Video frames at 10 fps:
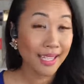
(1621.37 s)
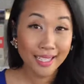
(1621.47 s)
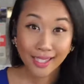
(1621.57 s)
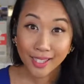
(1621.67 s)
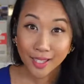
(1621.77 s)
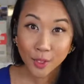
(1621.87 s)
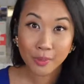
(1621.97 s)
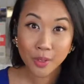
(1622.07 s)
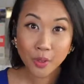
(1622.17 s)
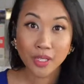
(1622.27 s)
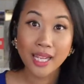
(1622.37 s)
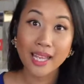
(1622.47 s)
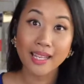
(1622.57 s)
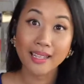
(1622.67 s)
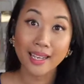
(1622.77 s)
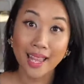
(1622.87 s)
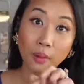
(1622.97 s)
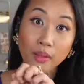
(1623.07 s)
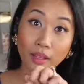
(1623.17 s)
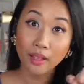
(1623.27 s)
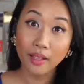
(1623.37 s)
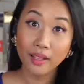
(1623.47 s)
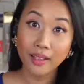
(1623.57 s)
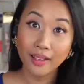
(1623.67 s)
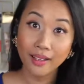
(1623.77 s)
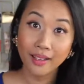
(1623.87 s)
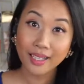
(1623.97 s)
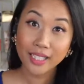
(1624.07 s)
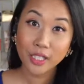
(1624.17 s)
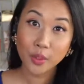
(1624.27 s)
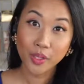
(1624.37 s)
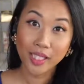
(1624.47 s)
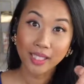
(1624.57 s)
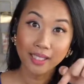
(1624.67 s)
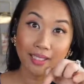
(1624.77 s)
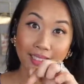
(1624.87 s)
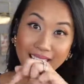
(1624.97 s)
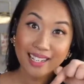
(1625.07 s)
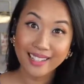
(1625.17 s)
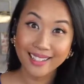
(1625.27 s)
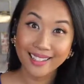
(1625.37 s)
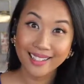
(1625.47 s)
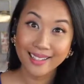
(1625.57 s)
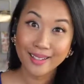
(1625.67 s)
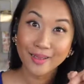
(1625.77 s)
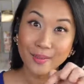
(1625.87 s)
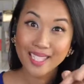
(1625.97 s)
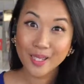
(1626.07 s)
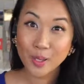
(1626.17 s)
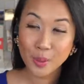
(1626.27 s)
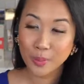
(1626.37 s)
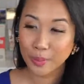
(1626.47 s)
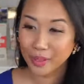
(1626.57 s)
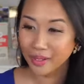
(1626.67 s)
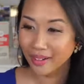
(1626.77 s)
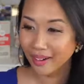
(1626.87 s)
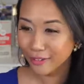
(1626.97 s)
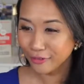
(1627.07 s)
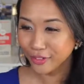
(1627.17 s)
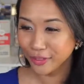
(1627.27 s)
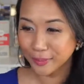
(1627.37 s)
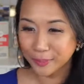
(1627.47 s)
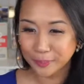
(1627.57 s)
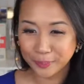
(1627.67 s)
Instagram story, and now the click to tweet, right? Makes it super helpful.